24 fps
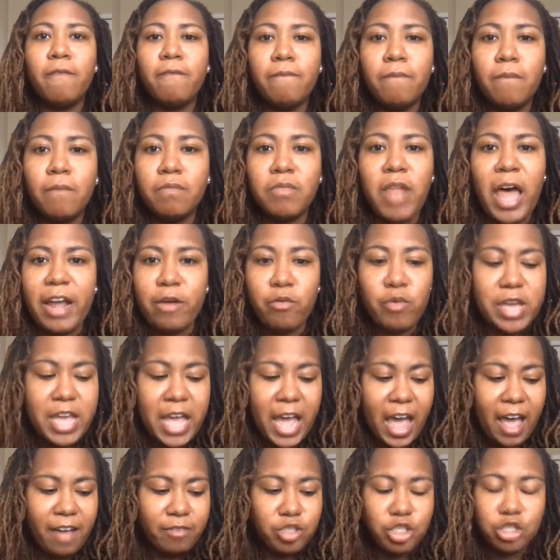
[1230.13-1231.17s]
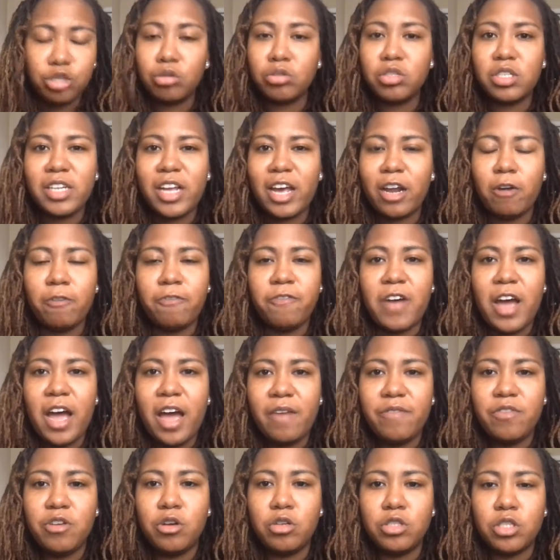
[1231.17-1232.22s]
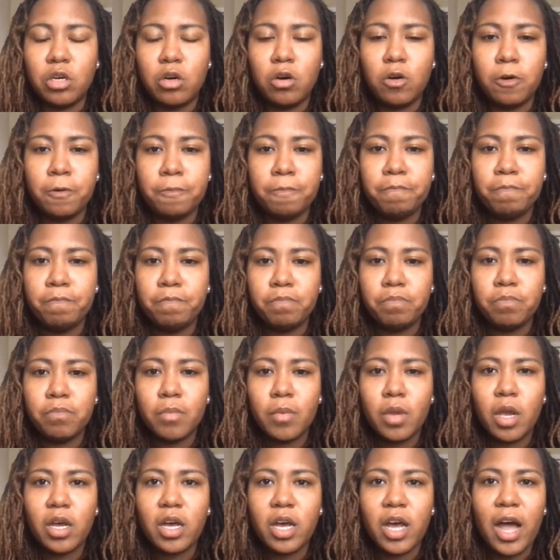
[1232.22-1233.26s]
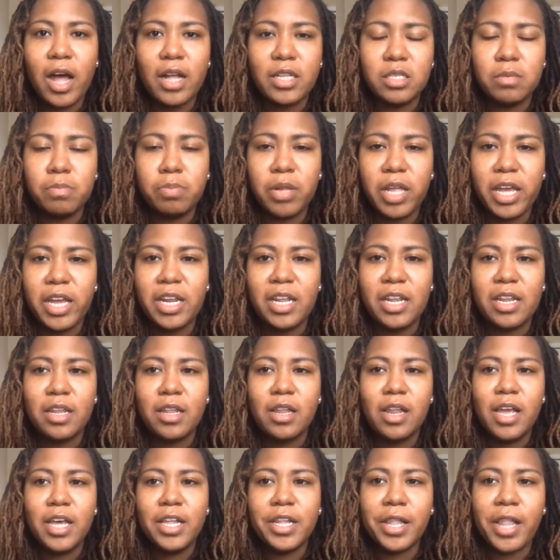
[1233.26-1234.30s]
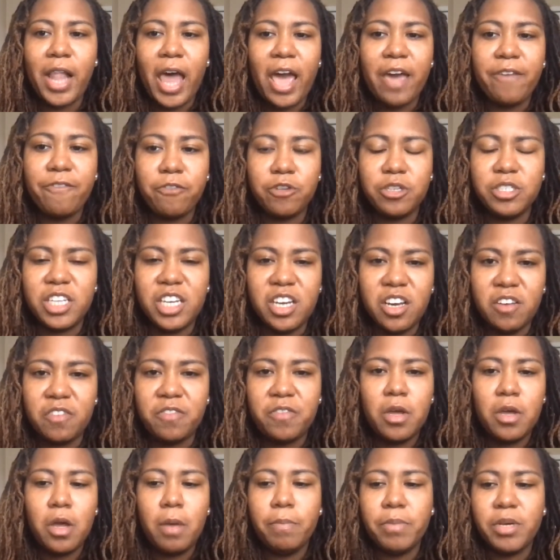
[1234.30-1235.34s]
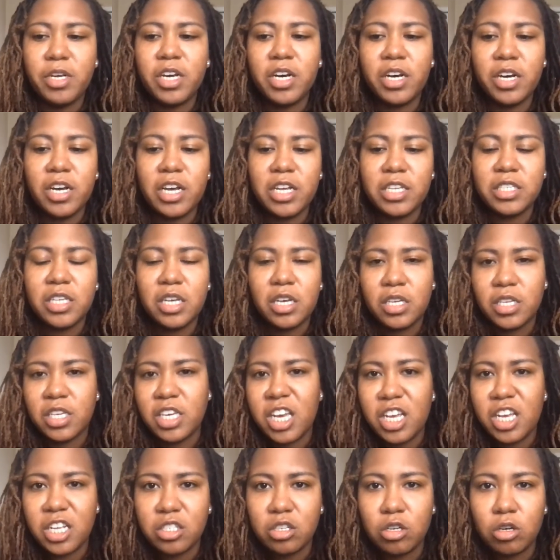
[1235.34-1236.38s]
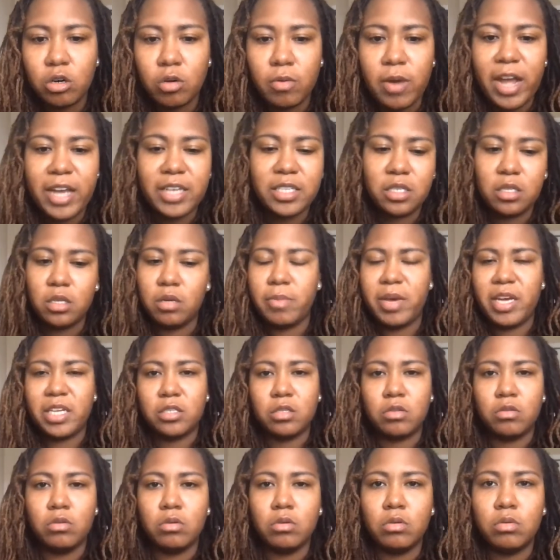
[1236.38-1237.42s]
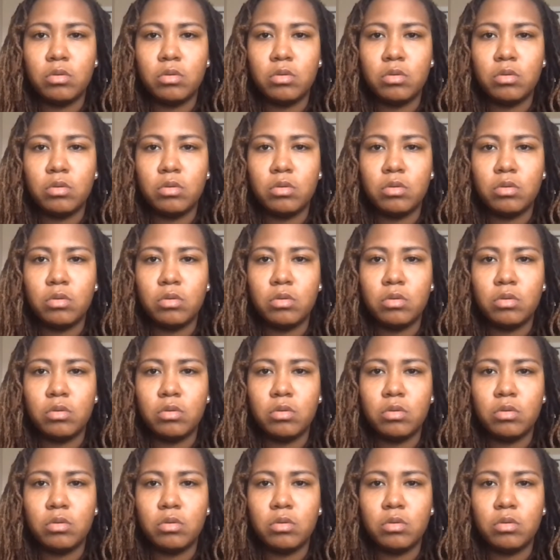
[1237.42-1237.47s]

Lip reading: like we have children that are 5 years old contemplating life or death because kids are harassing them at school.